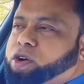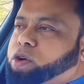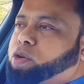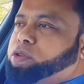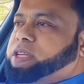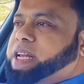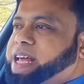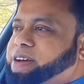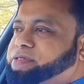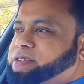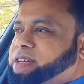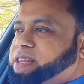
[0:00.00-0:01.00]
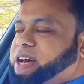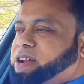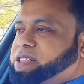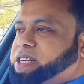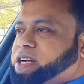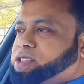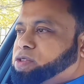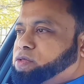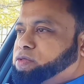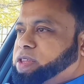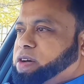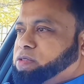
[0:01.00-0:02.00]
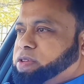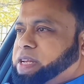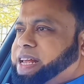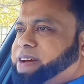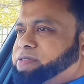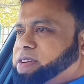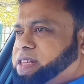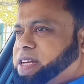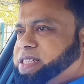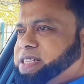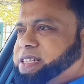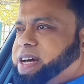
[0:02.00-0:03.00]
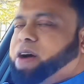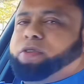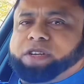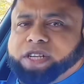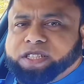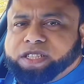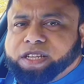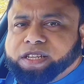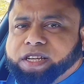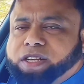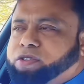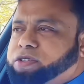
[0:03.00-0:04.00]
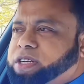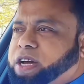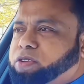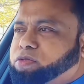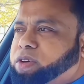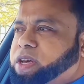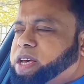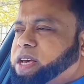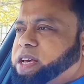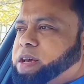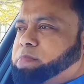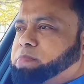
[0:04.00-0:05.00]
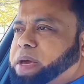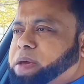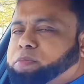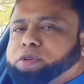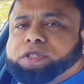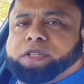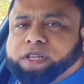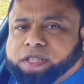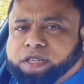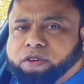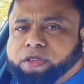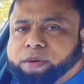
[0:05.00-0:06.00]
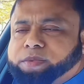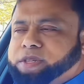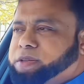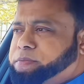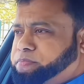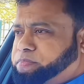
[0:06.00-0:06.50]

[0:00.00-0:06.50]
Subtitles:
On the left, that junction over there on the left, that's our test center in our town, Maybush in Southampton.